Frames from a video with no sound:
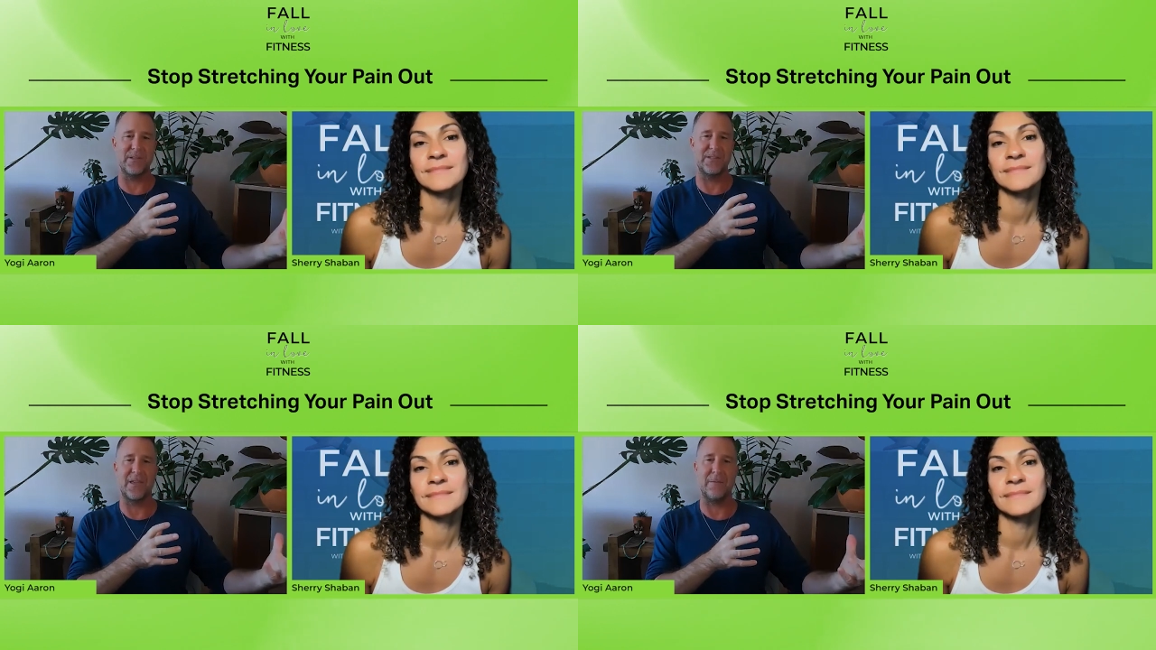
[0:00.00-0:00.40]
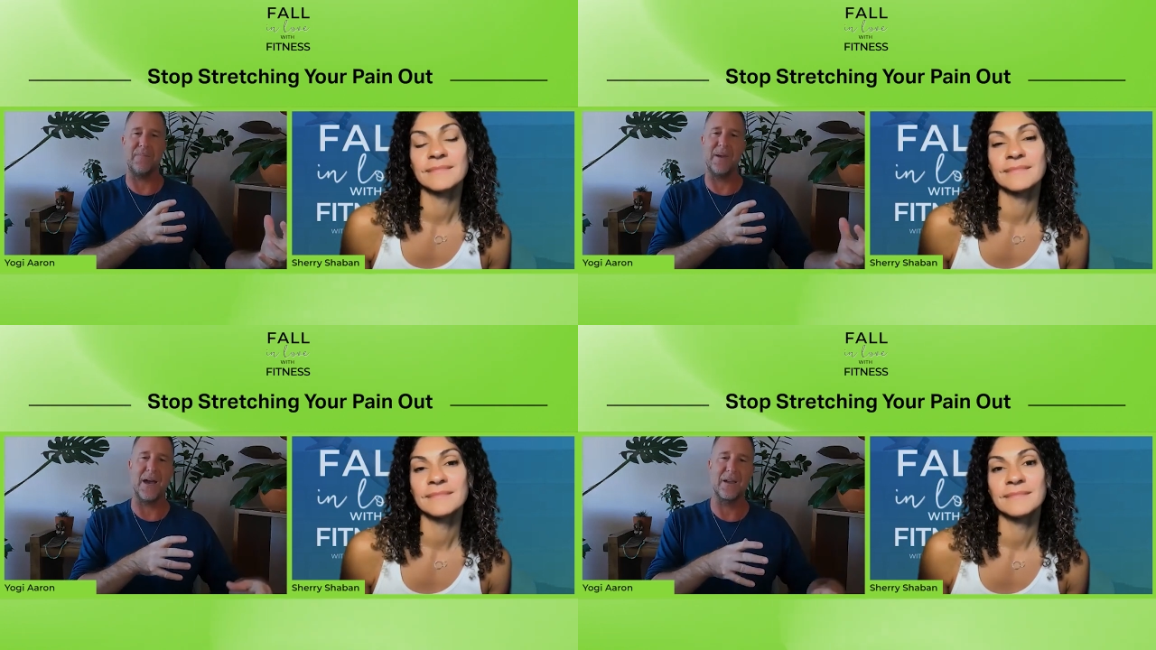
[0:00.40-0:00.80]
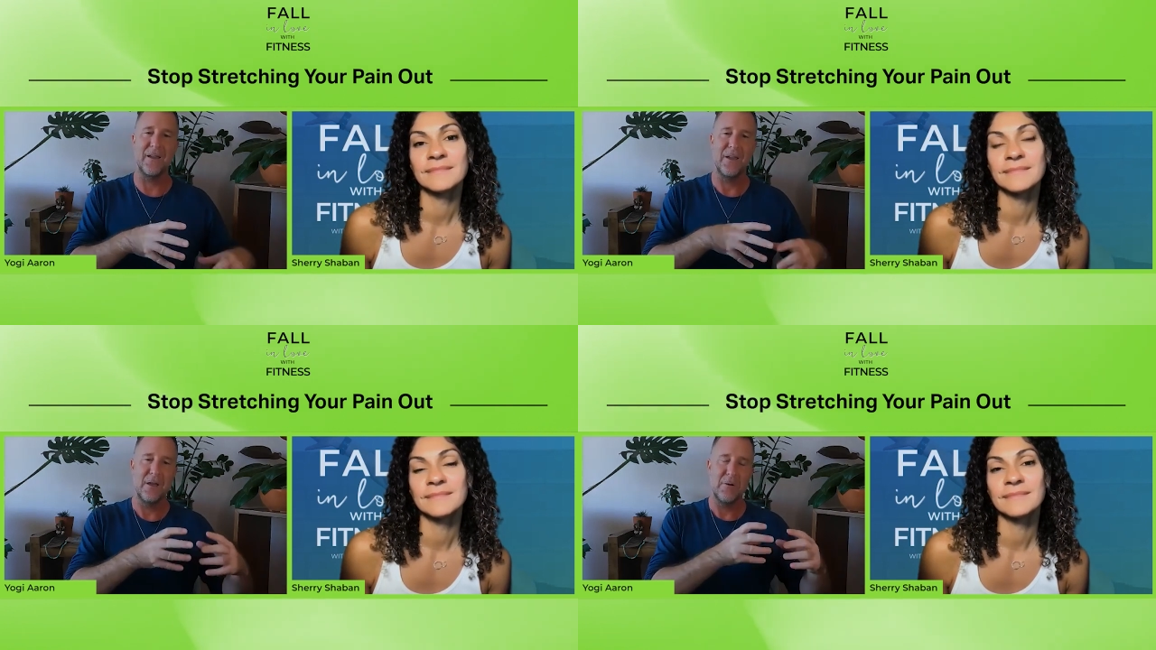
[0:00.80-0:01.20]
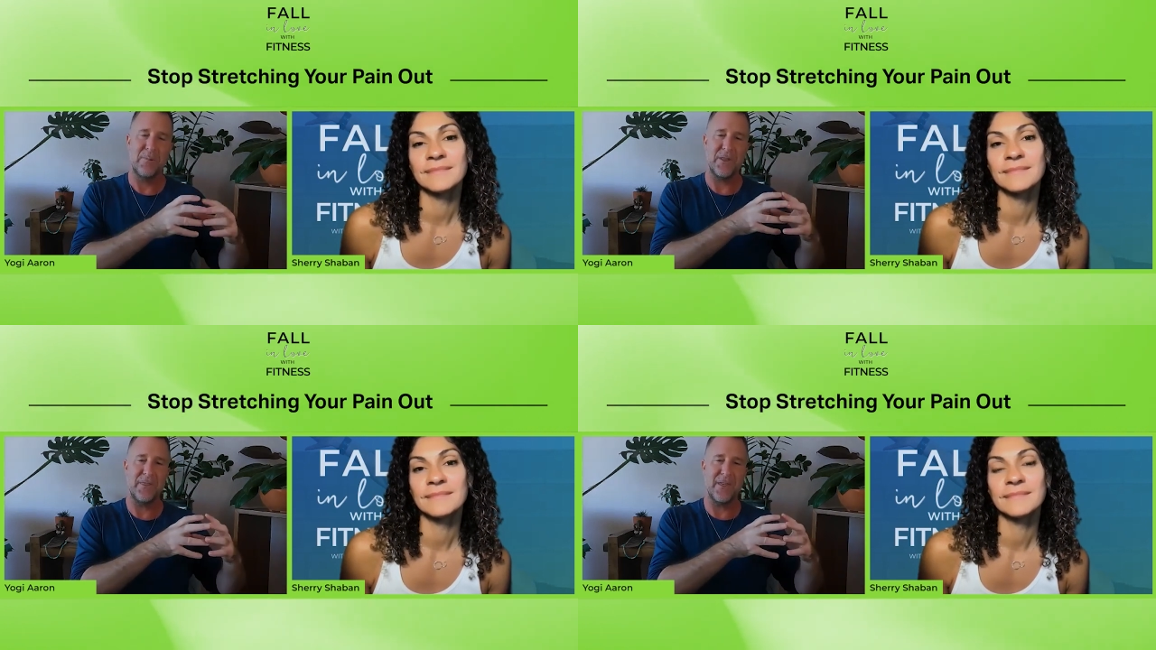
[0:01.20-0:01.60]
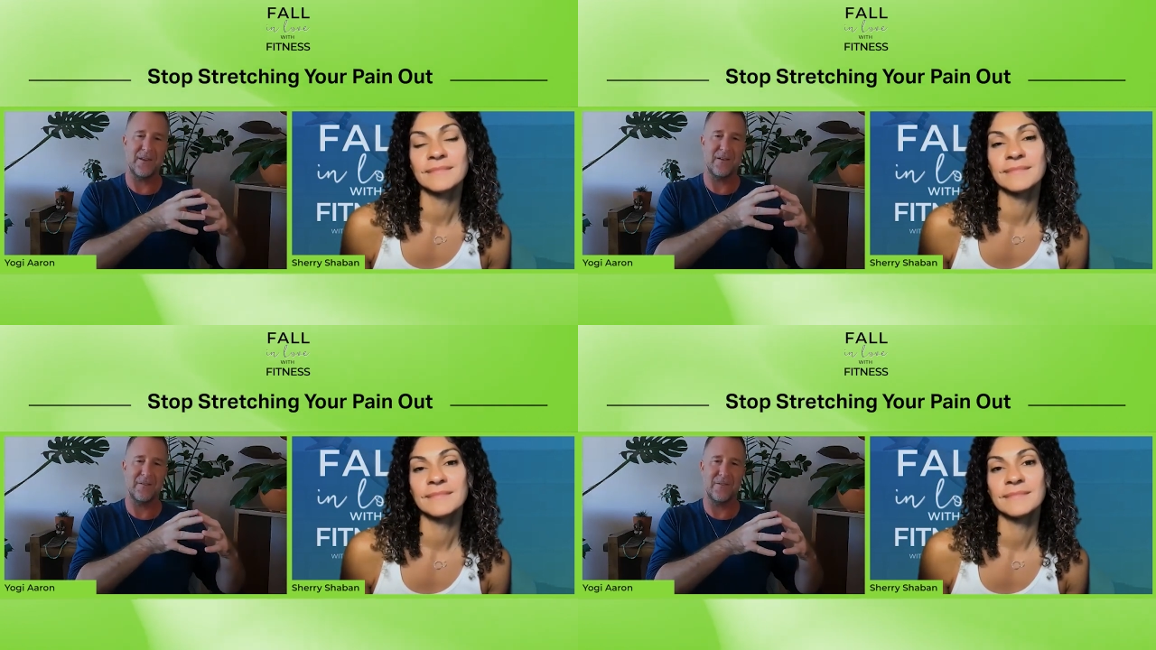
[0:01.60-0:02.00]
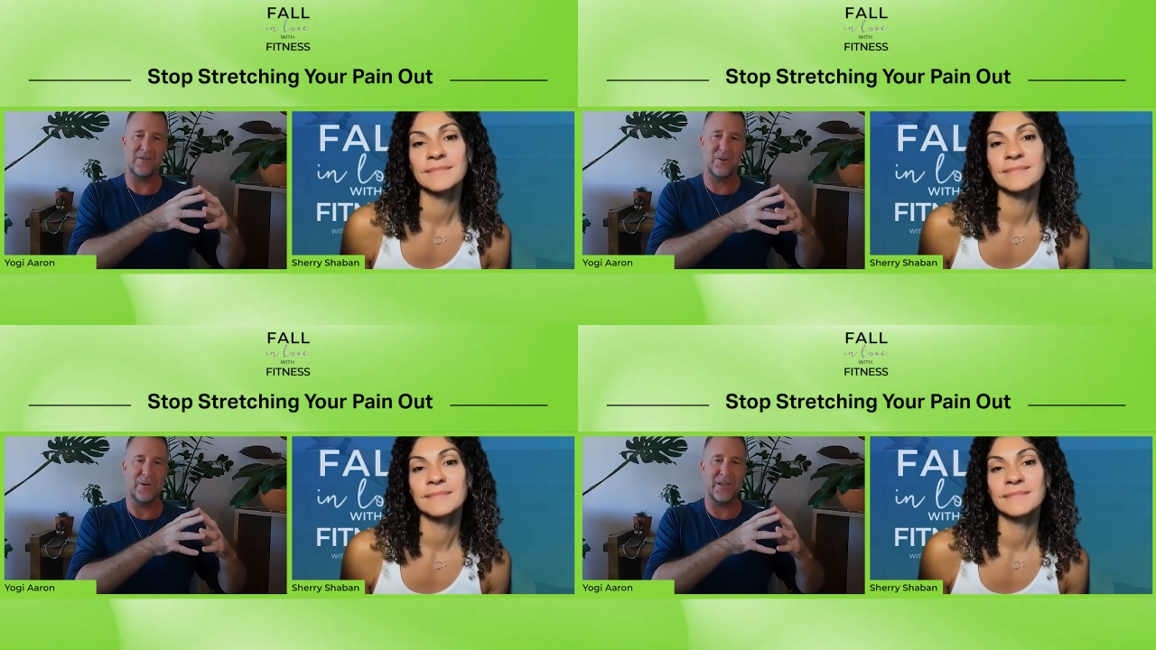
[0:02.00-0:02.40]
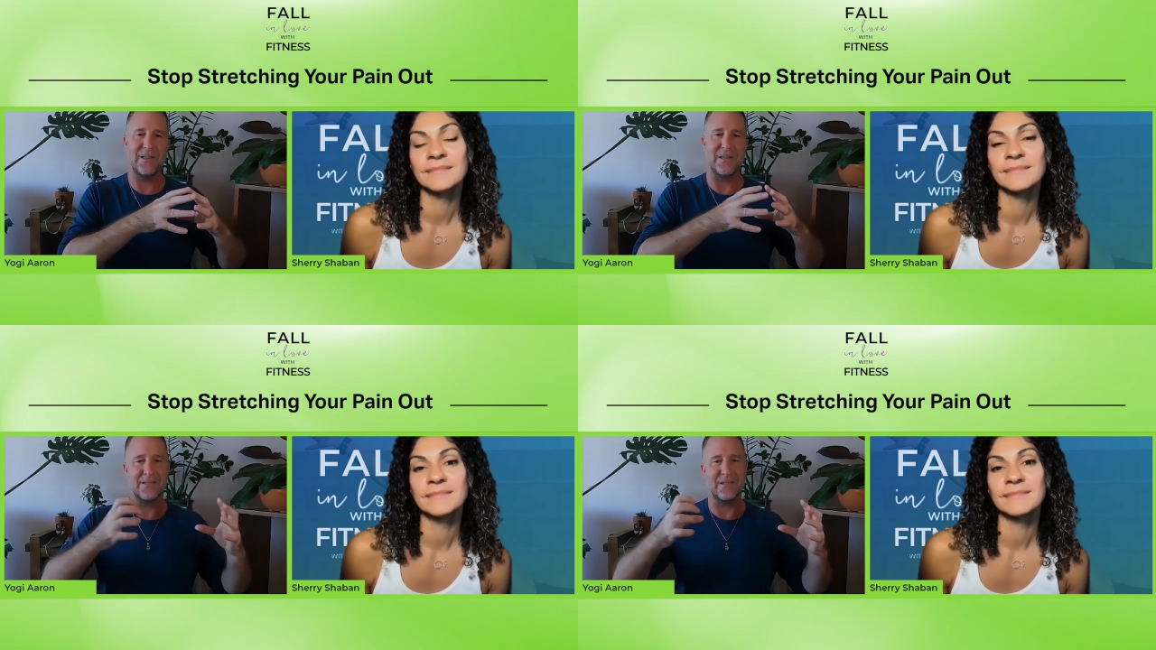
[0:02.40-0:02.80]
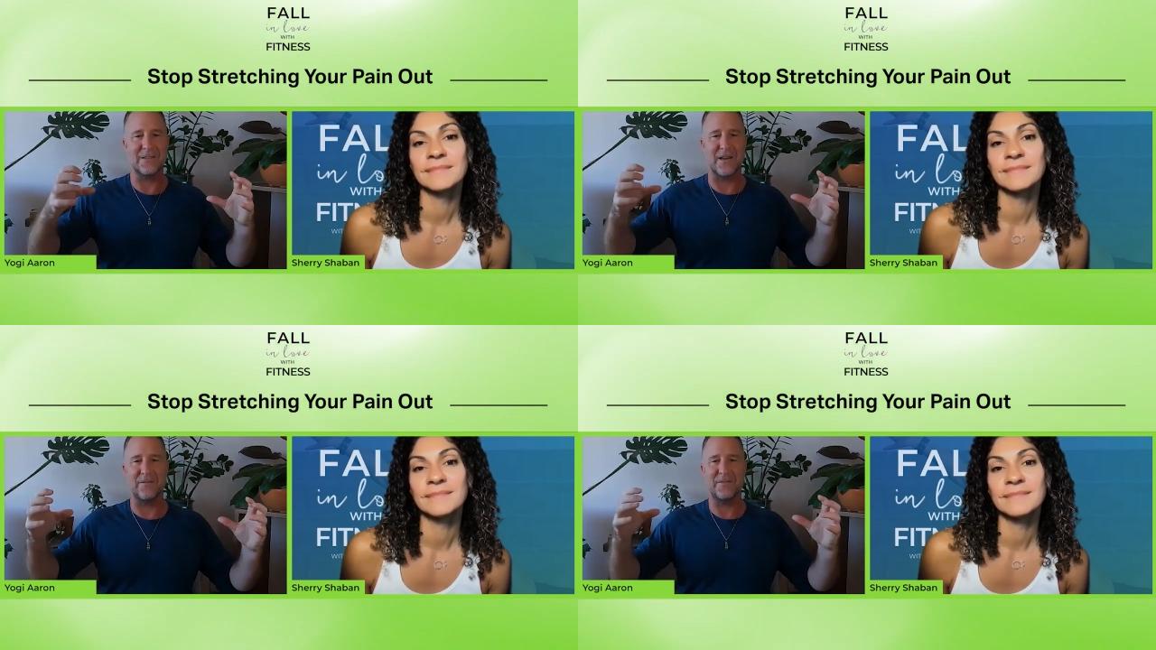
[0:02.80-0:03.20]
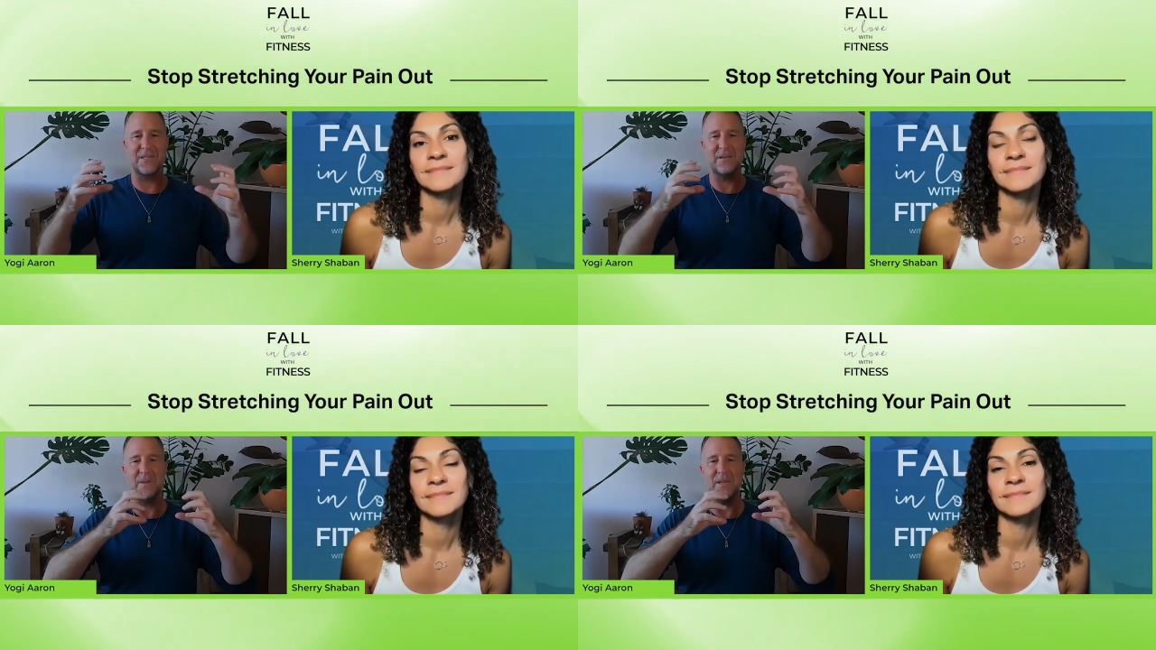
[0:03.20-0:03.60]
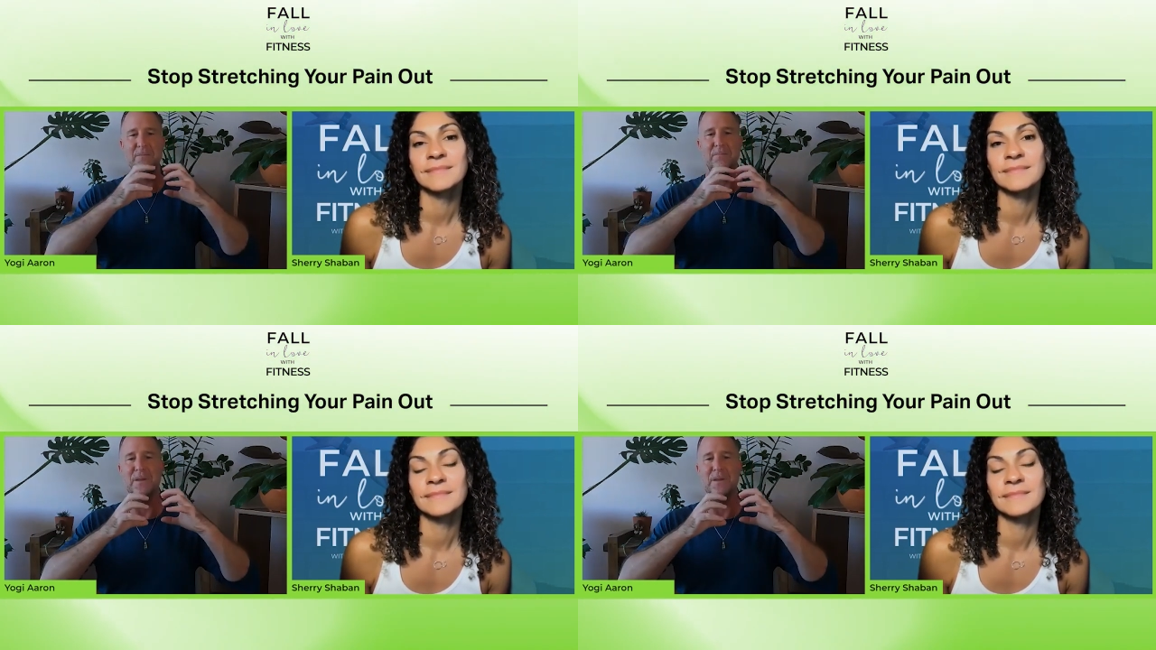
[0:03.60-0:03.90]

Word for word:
Speaker 1: came back. But then doing this has kind of seen me